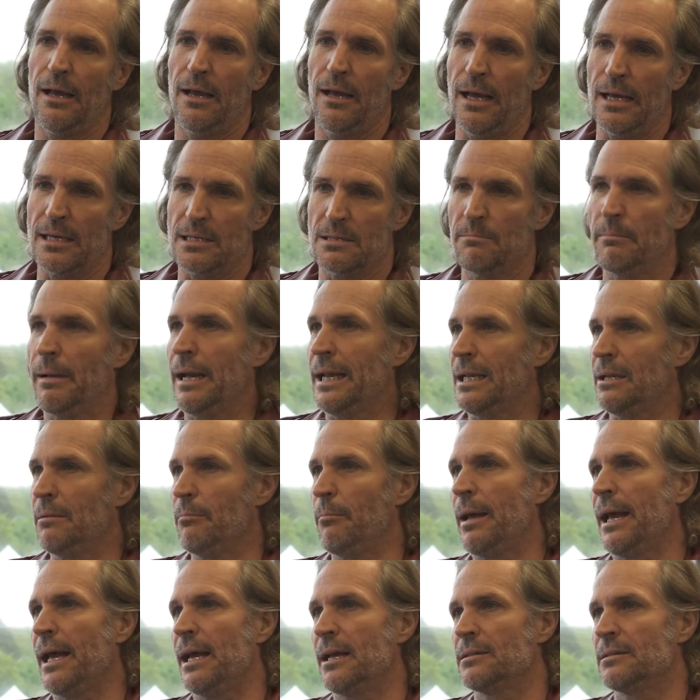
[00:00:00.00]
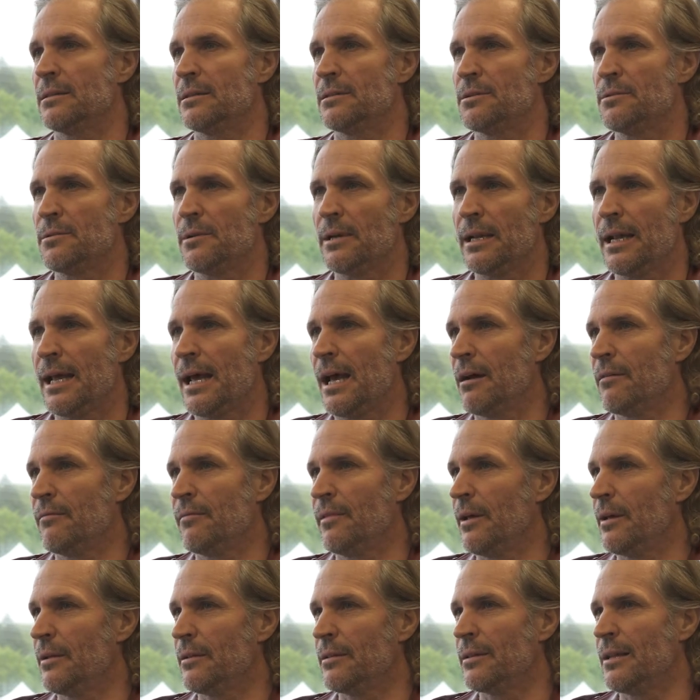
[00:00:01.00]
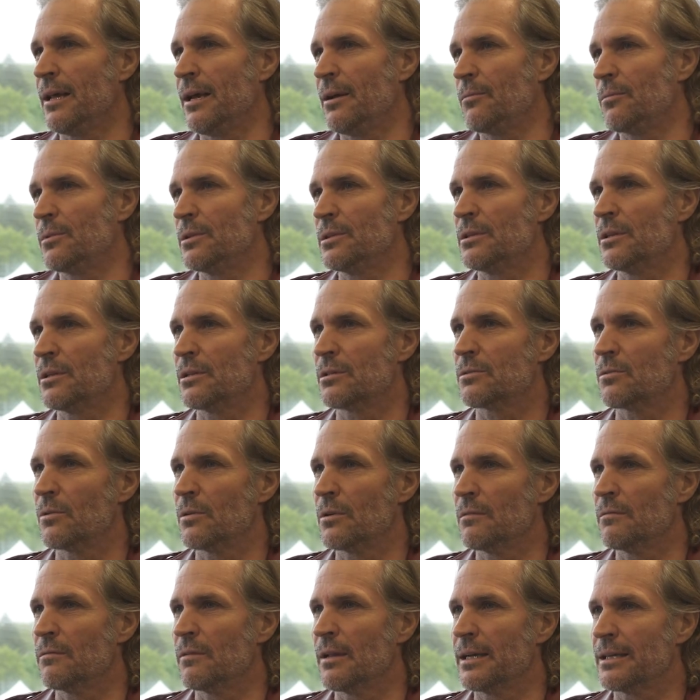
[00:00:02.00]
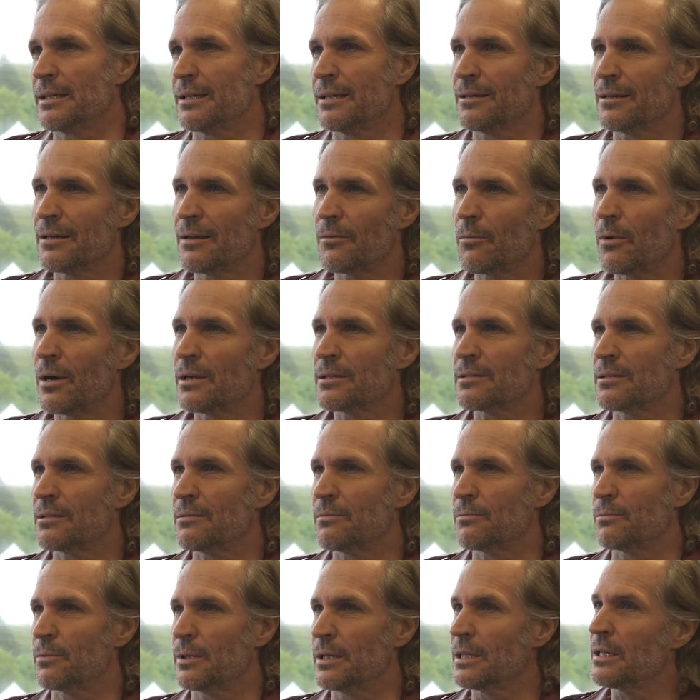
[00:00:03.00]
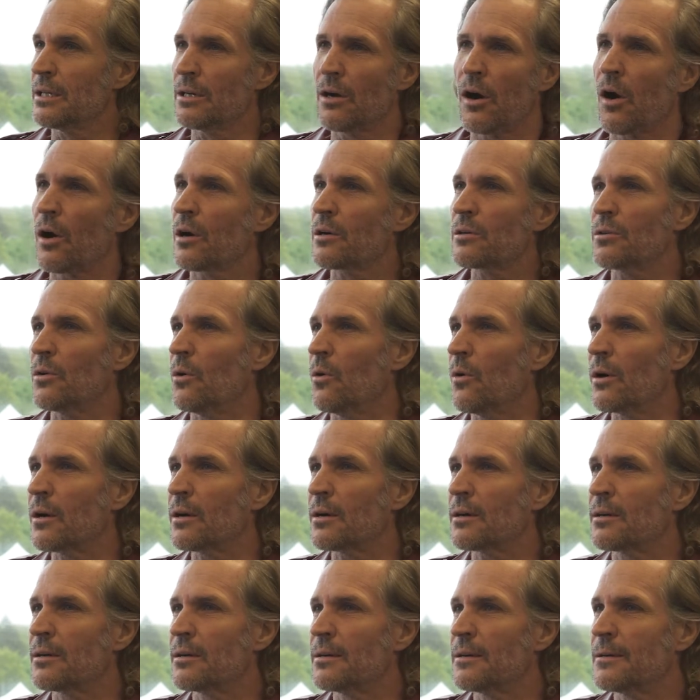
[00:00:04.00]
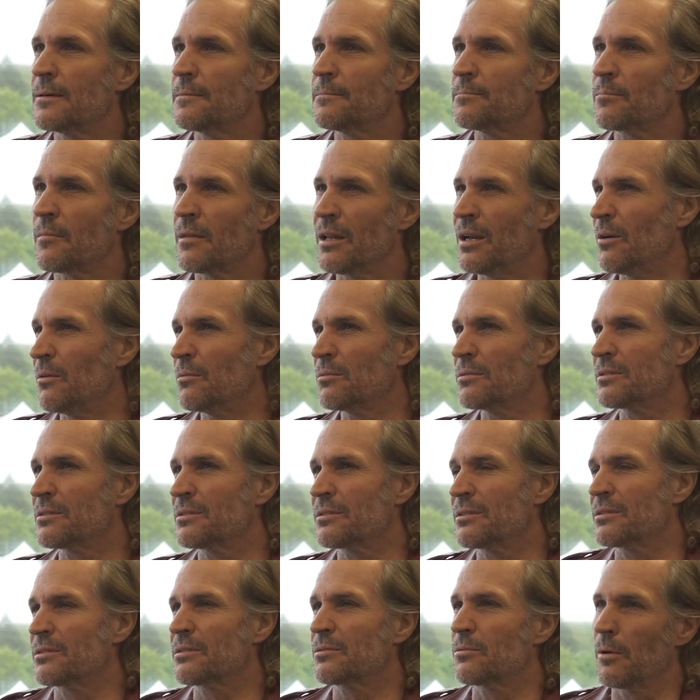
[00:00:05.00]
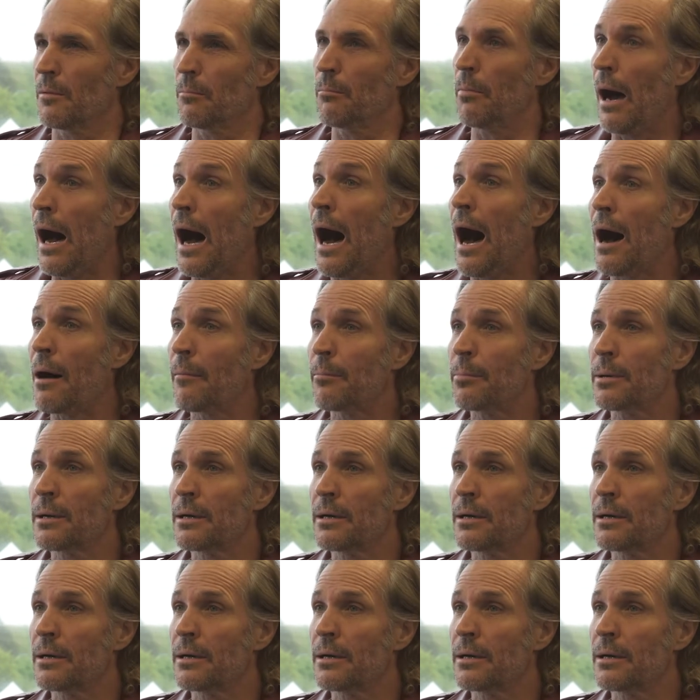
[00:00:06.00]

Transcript: as many bands as you can have that were just sort of like, it wasn't really hardcore. You know, it was just sort of pop.